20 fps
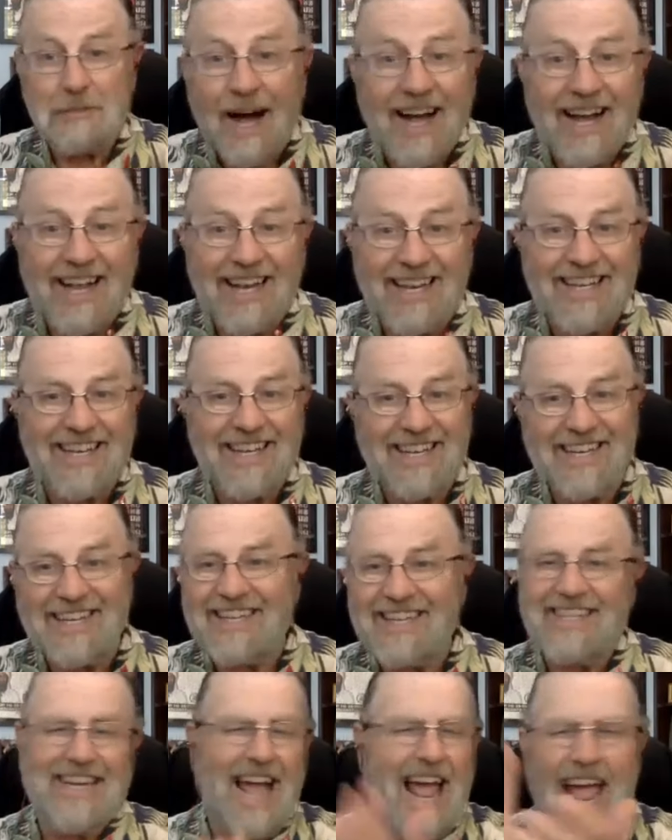
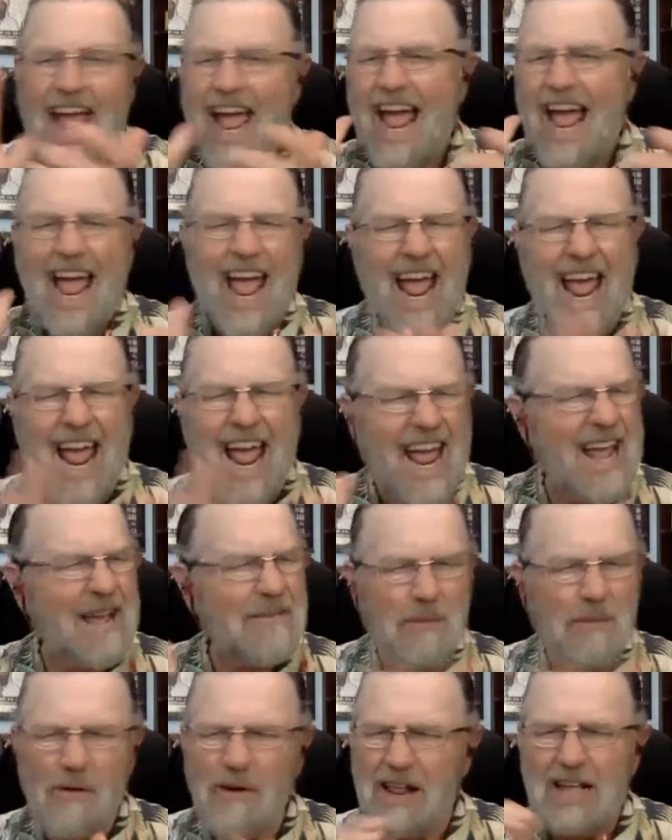smiling and,
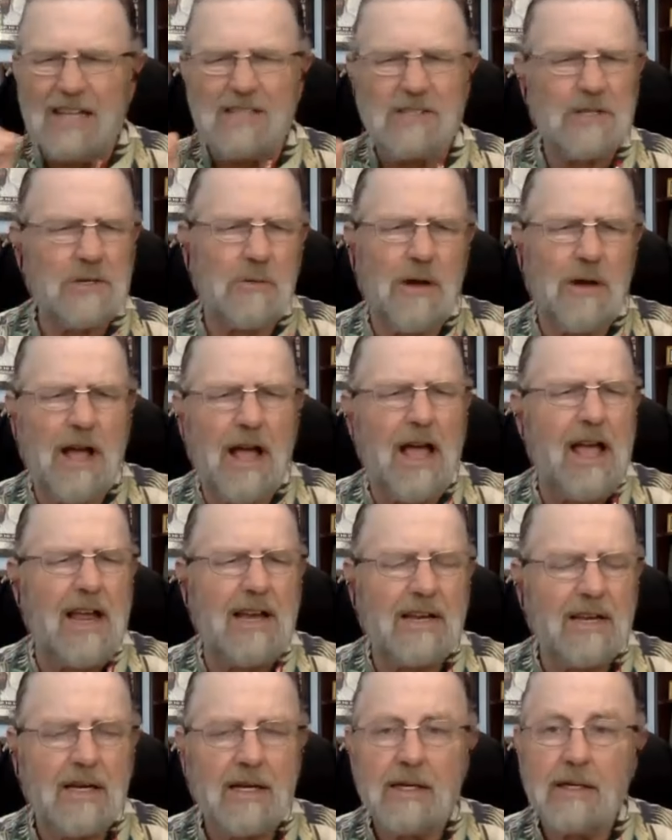hey, boy, that's
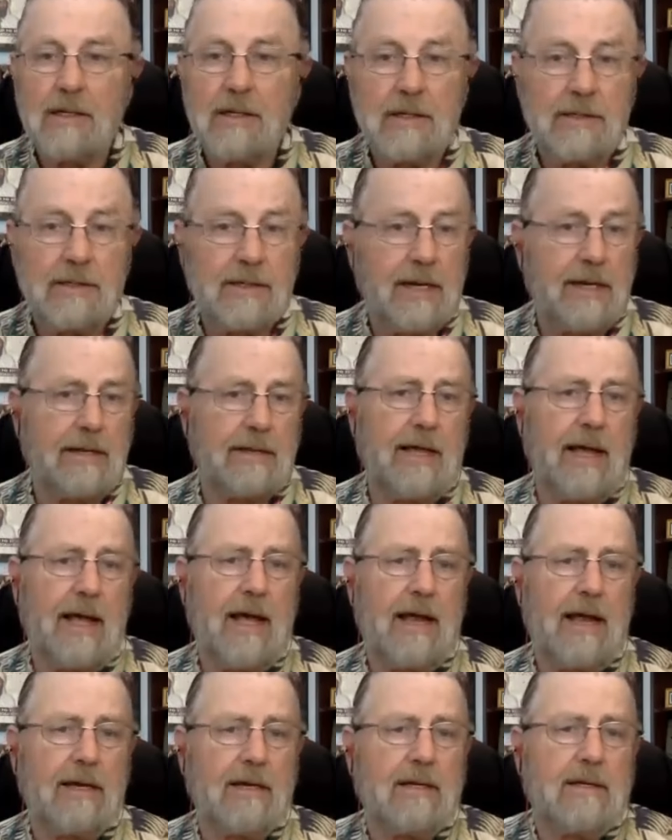great. None of
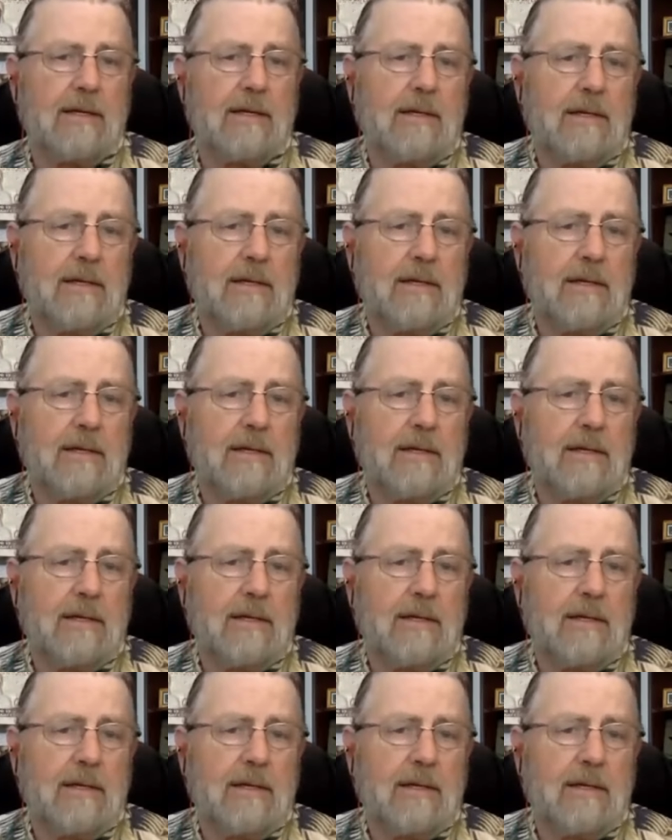that.